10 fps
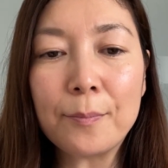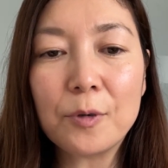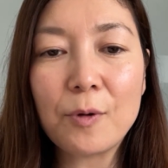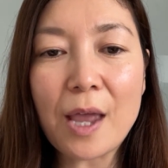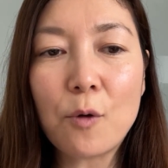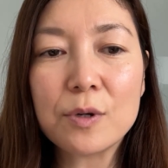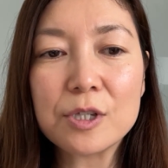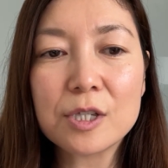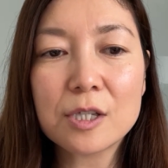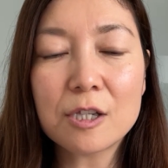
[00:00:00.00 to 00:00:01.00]
when I
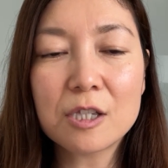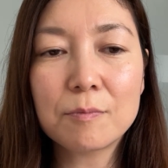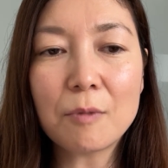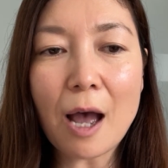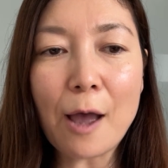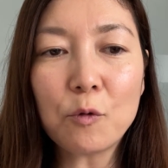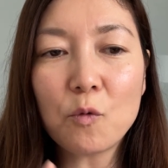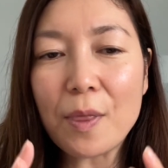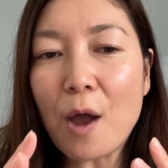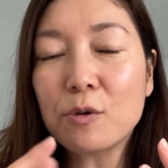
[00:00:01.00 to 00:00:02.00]
was
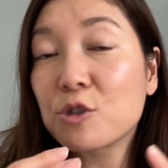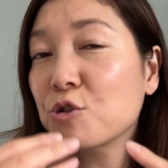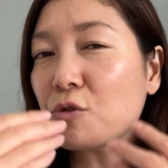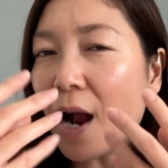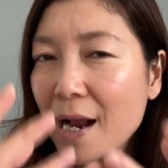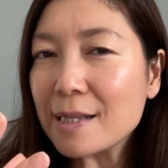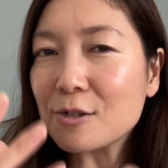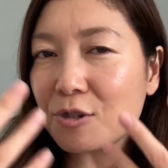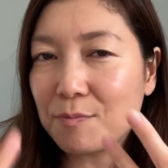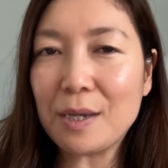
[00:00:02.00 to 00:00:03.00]
trying to
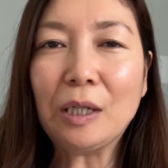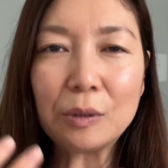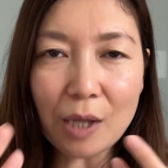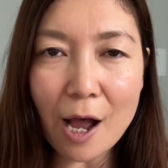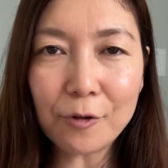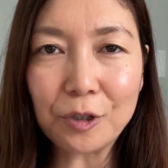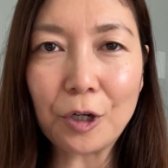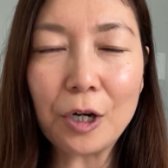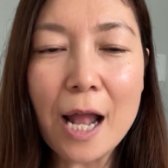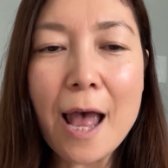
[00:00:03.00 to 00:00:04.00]
speak
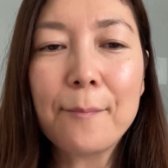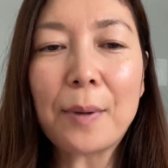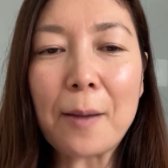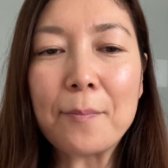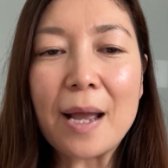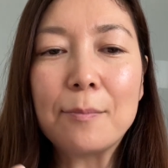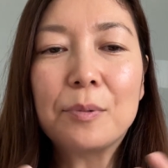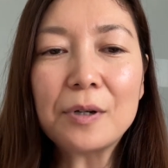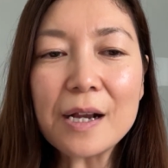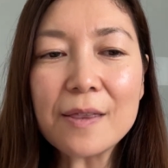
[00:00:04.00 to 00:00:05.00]
louder, but my
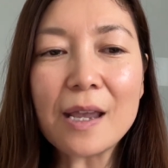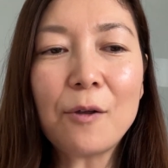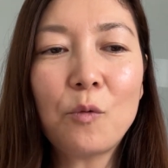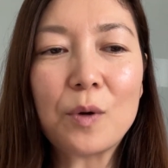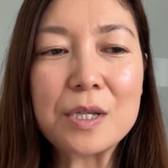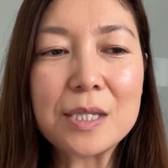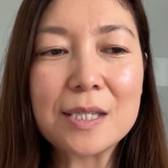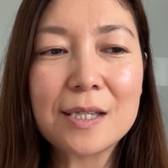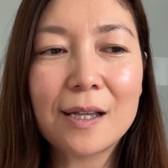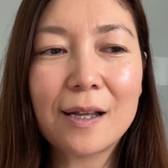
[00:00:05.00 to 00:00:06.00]
breathing
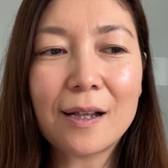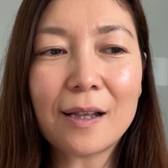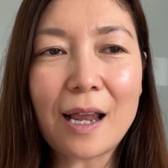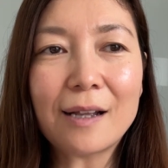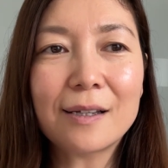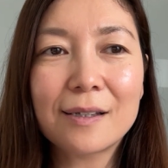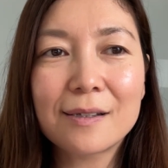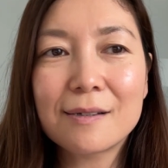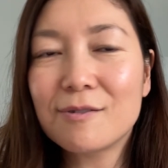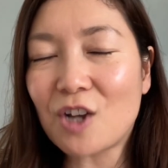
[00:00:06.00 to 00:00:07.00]
was like
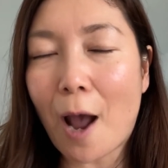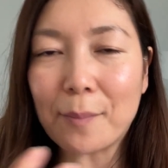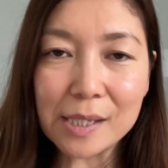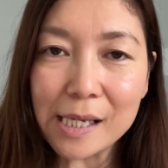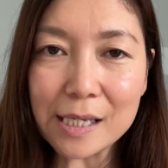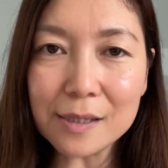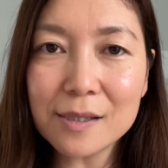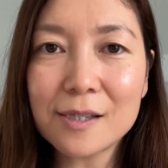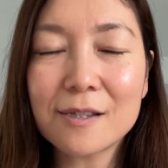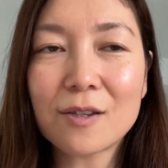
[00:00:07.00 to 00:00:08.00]

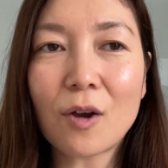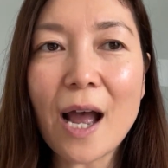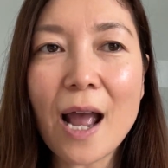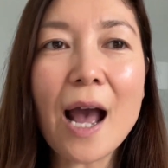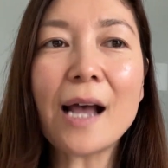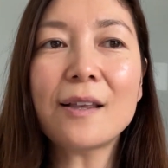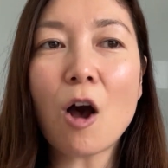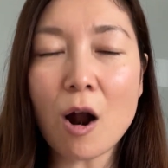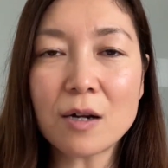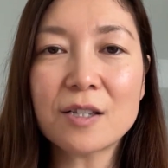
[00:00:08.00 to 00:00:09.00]
Japanese, so I had a
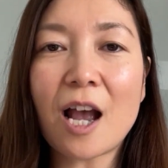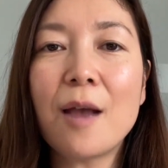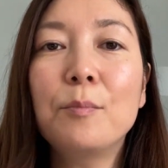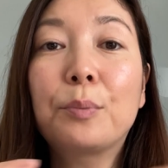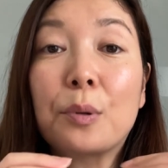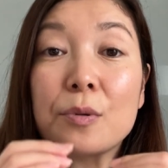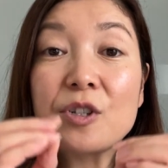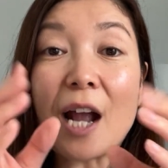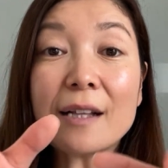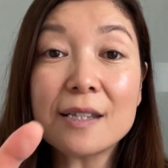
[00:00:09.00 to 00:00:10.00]
hard time
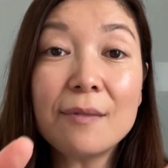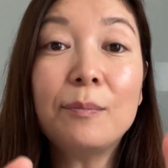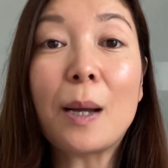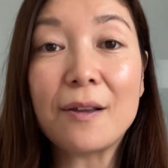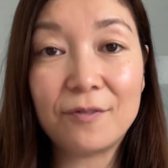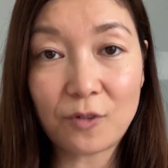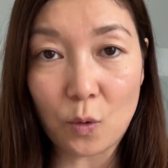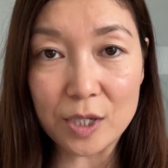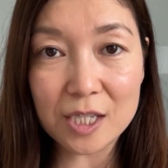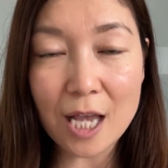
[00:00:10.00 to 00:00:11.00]
projecting my
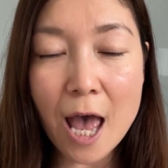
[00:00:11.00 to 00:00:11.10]
voice.